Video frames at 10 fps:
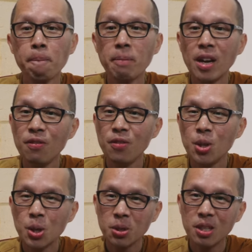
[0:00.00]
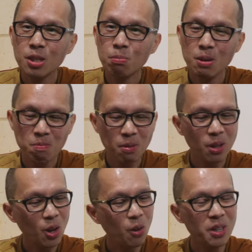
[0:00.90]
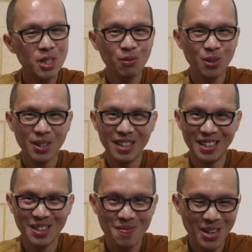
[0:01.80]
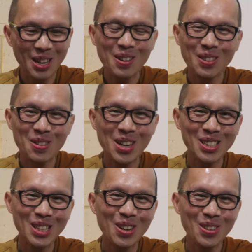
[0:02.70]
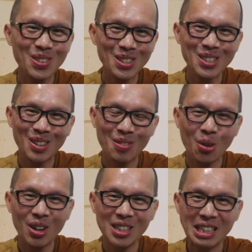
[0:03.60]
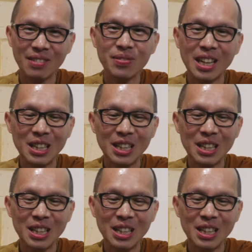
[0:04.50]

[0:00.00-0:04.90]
But if you notice, people always, you know, a lot of the monks, they always focus on the wanting.